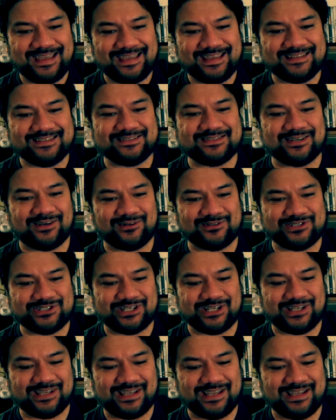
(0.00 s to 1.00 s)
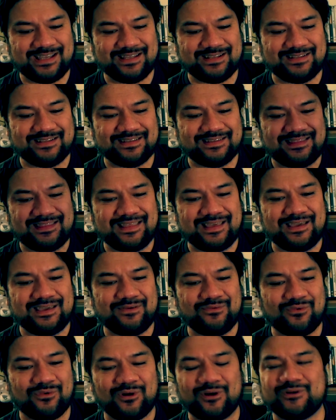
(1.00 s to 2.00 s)
indulging in
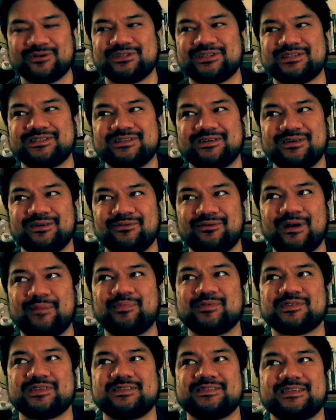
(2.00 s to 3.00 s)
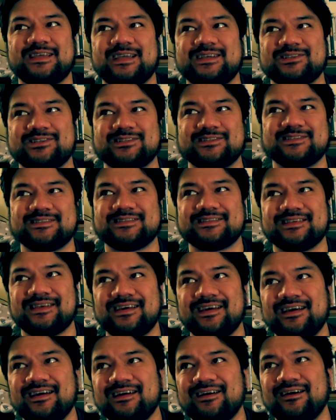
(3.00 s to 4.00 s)
the worst representations
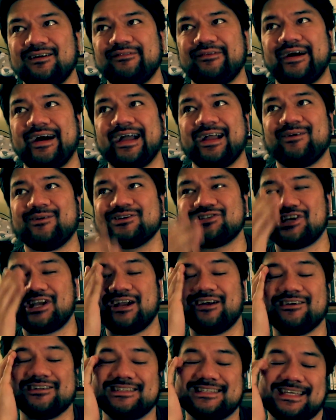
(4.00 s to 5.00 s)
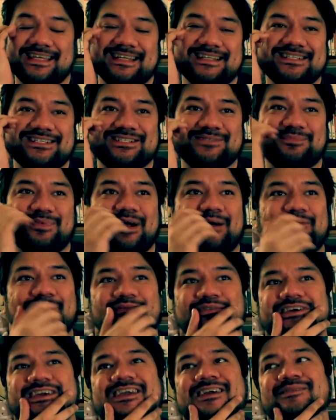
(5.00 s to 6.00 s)
of Irish heritage,
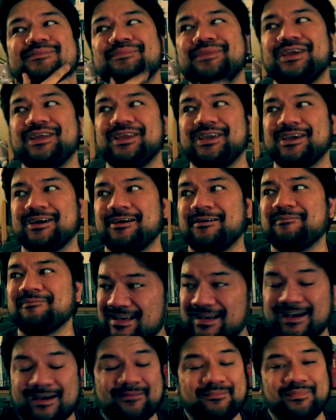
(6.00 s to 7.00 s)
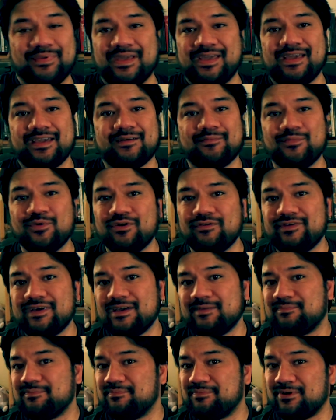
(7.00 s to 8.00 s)
probably in media. Being a
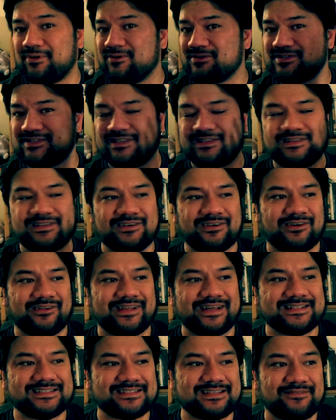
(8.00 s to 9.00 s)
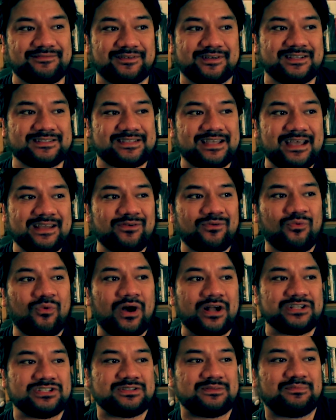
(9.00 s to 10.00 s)
movie person and all that stuff, I decided to
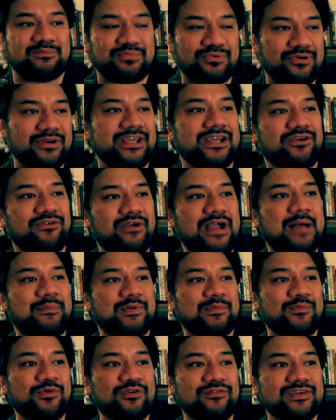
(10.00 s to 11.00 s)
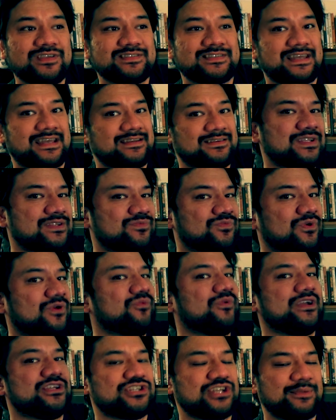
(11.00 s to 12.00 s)
watch some pretty crappy movies that in
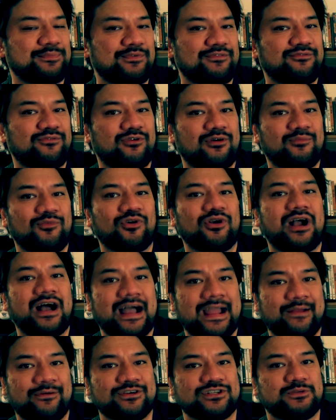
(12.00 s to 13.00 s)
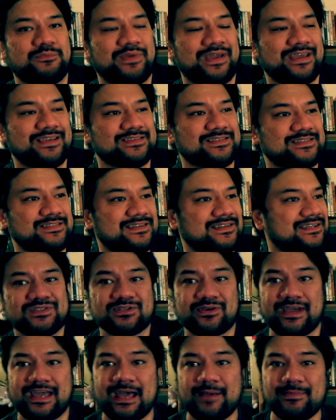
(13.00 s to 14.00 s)
one way, shape, or form were Irish-based.
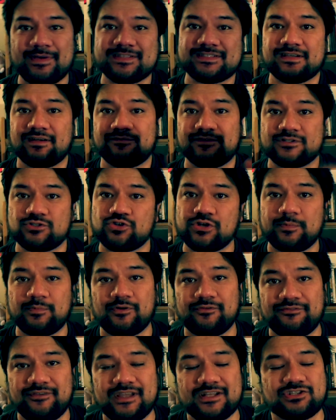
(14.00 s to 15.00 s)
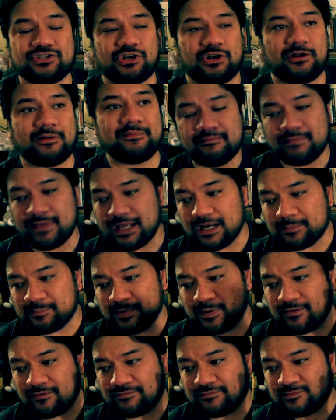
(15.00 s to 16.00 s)
So I have myself a triple feature made
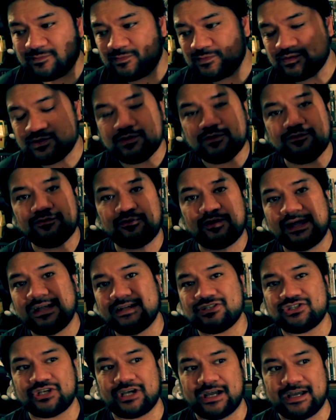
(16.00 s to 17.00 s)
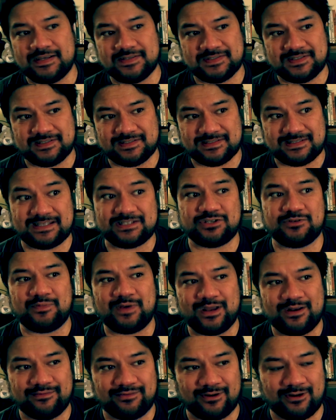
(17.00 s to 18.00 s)
up of two franchises that you
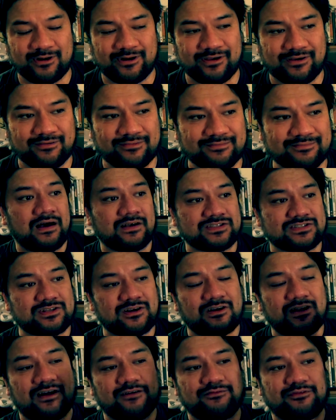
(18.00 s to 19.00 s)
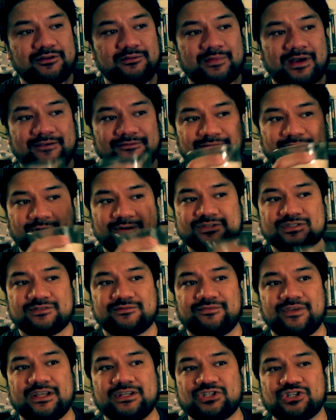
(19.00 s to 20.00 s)
might have heard of. I'll start off with my first
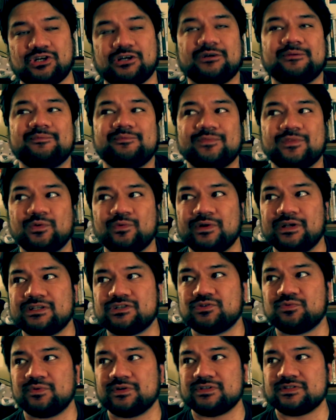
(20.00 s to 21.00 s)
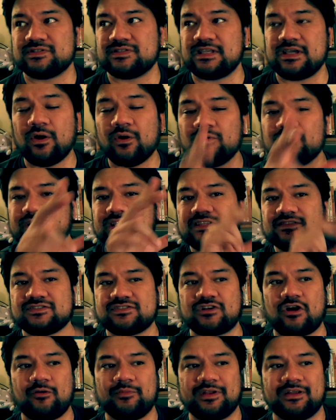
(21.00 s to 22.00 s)
feature, which was the only
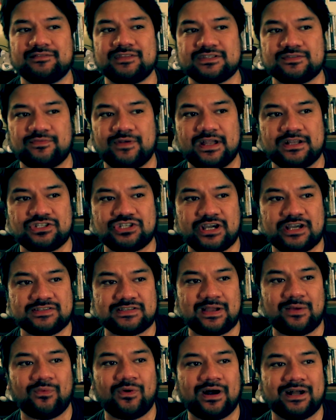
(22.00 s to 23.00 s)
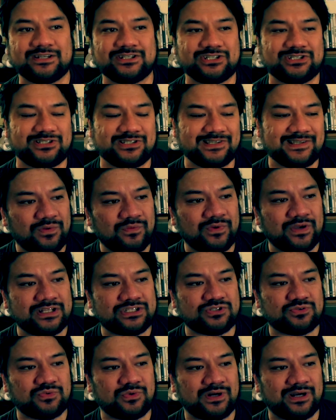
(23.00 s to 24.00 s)
installment of this franchise I watched,
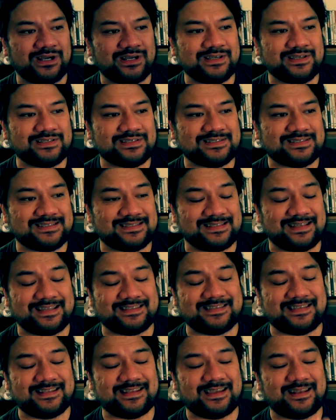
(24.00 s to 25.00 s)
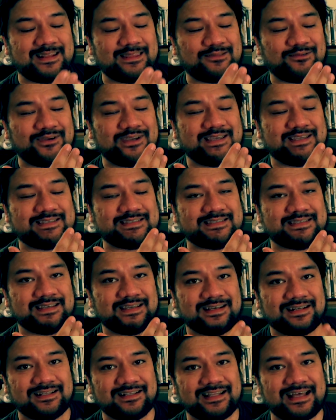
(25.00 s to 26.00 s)
which was 1993's
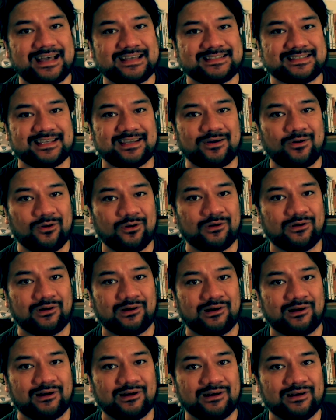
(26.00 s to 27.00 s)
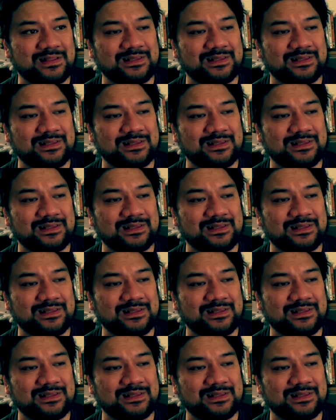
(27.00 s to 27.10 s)
classic horror,